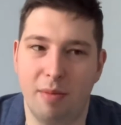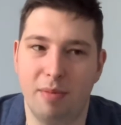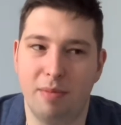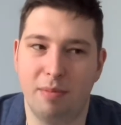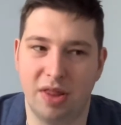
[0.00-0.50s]

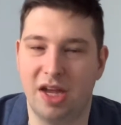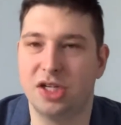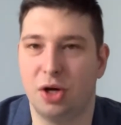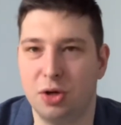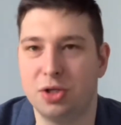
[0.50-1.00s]
But there's
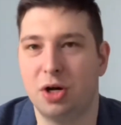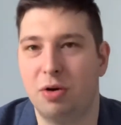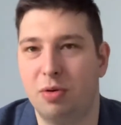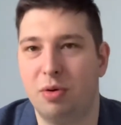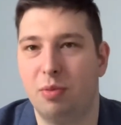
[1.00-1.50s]

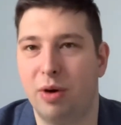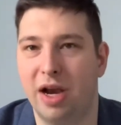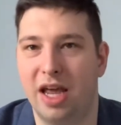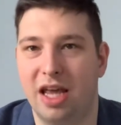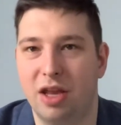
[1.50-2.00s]
also where
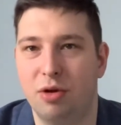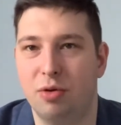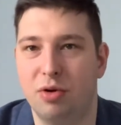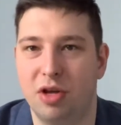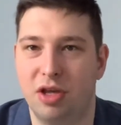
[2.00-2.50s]
they can
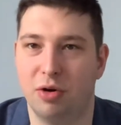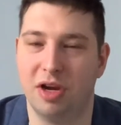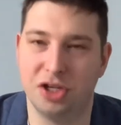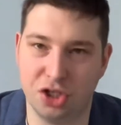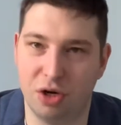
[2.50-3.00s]
do your
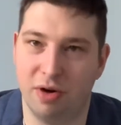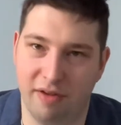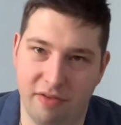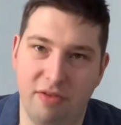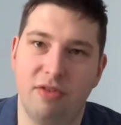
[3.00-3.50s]

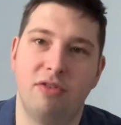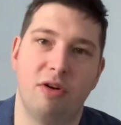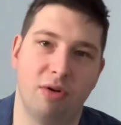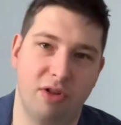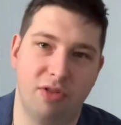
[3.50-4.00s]
insurance.
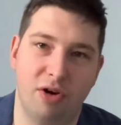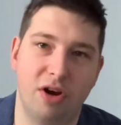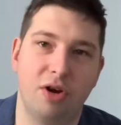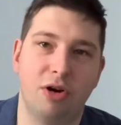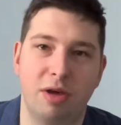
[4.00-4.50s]
So the
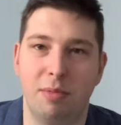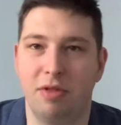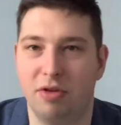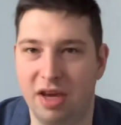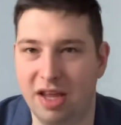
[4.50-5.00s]
third document
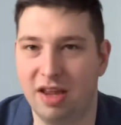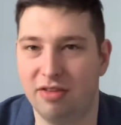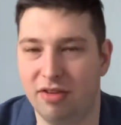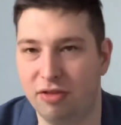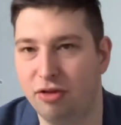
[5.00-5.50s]
you need
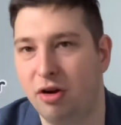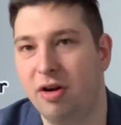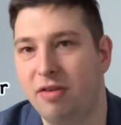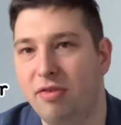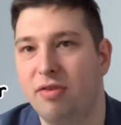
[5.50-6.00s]
is
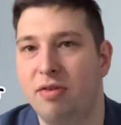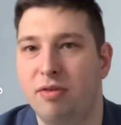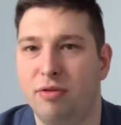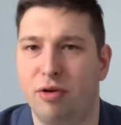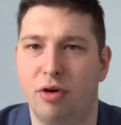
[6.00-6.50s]
insurance
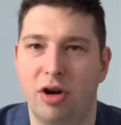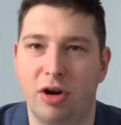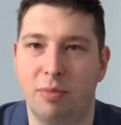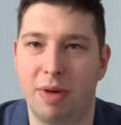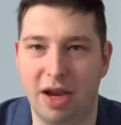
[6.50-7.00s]
for
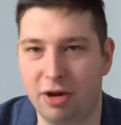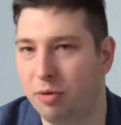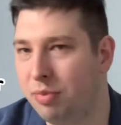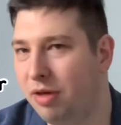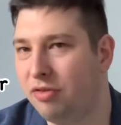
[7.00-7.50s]
your medical
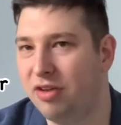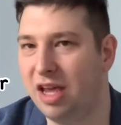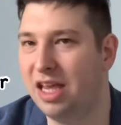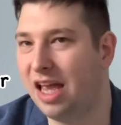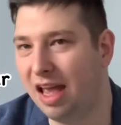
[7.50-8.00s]
bills
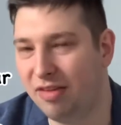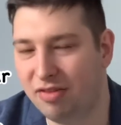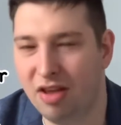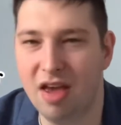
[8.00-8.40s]
in case.